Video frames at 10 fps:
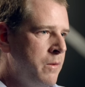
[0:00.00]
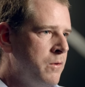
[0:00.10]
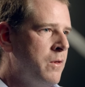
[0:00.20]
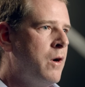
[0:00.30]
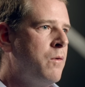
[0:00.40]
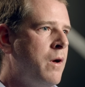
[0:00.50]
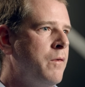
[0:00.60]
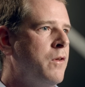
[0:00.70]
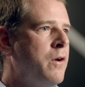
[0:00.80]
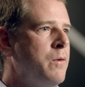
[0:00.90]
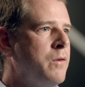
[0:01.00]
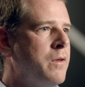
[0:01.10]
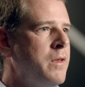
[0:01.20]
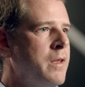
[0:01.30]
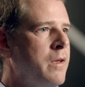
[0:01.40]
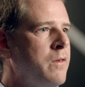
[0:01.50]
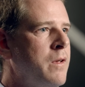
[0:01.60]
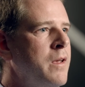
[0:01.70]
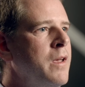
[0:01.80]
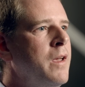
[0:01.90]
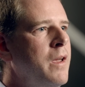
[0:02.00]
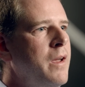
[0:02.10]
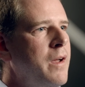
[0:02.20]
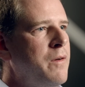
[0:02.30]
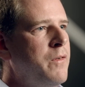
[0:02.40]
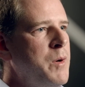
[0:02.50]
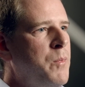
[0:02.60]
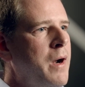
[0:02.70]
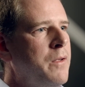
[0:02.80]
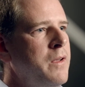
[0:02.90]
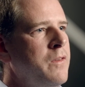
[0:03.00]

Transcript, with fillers: been through the whole life cycle, so I think that's a, a very proud